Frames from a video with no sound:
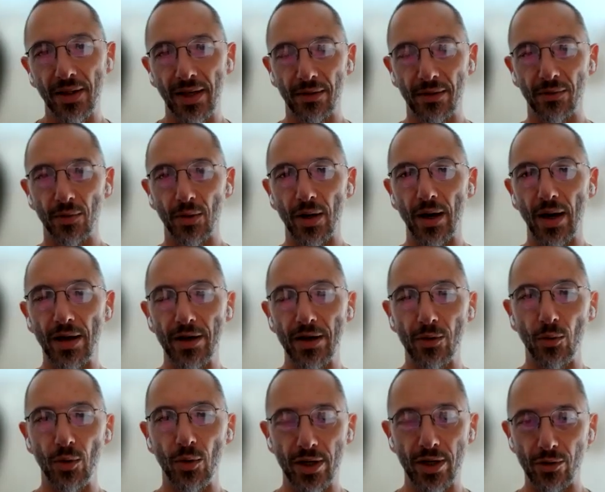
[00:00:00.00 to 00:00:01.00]
Like, what
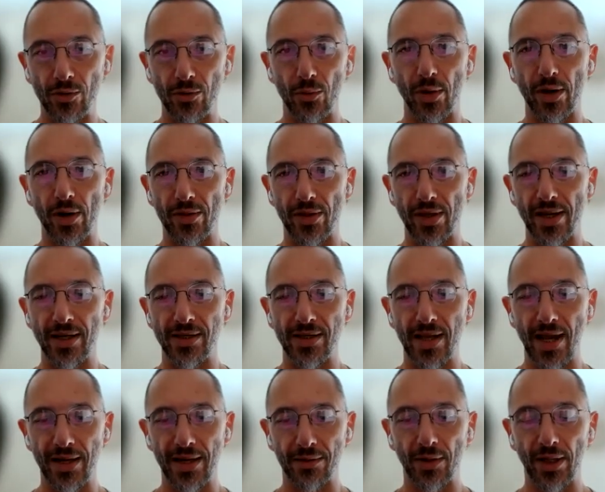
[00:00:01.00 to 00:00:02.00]
are the
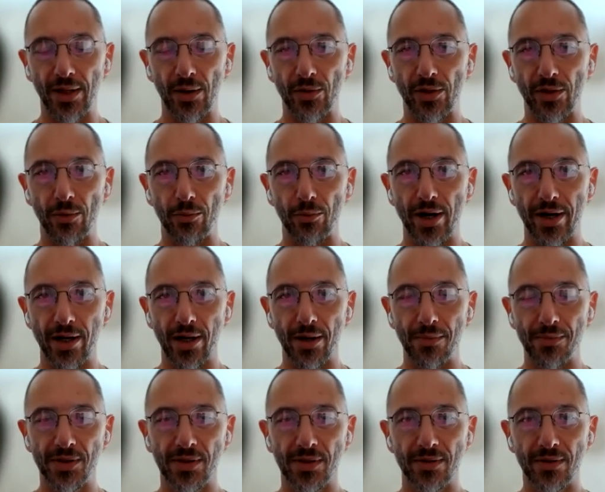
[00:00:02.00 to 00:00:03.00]
exact, like with the
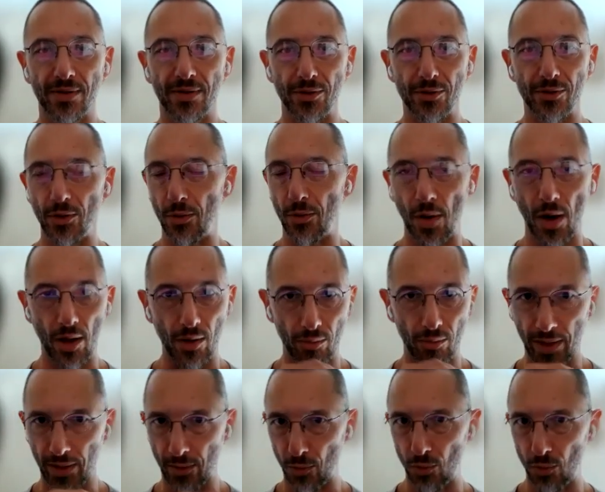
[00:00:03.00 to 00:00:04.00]
breakups? Do you do them all
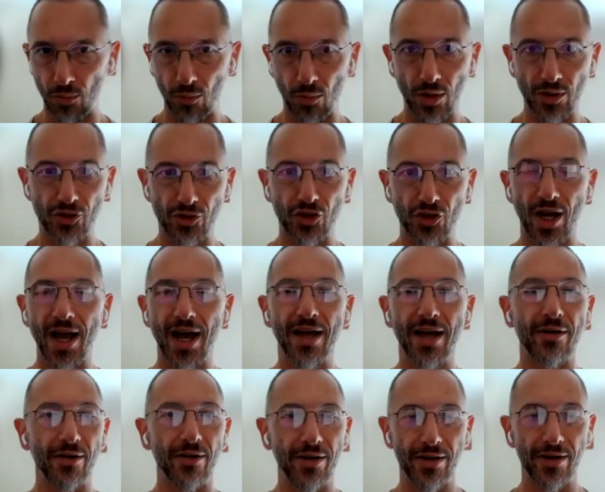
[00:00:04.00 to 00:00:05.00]
like one
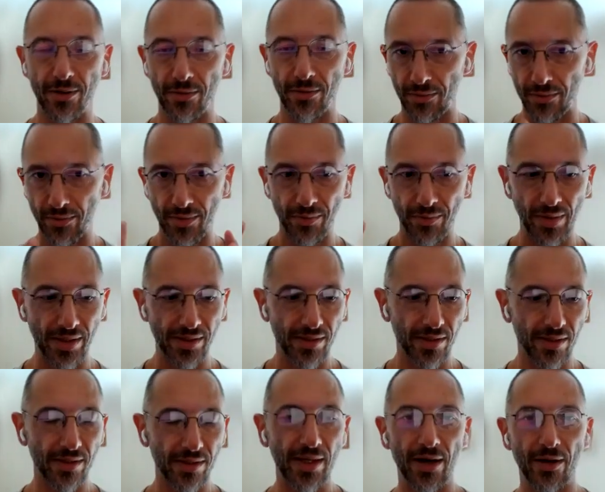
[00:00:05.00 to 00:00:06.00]
shot, or do you do them in
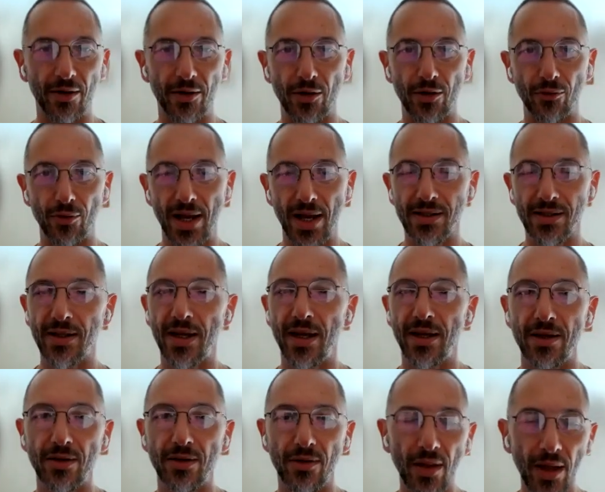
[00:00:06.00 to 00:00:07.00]
pieces? How you rest? How do
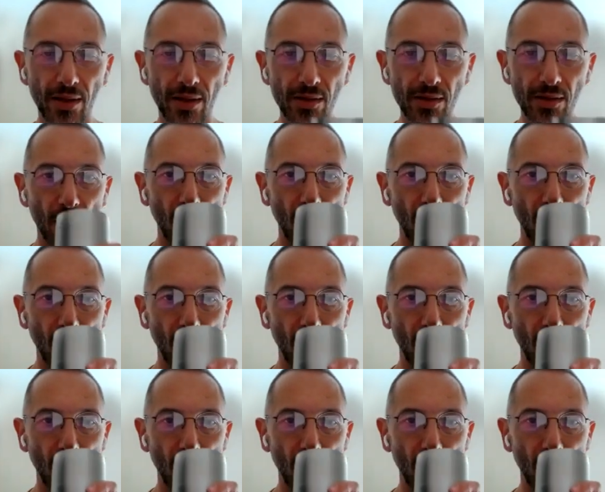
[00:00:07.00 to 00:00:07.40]
you do those?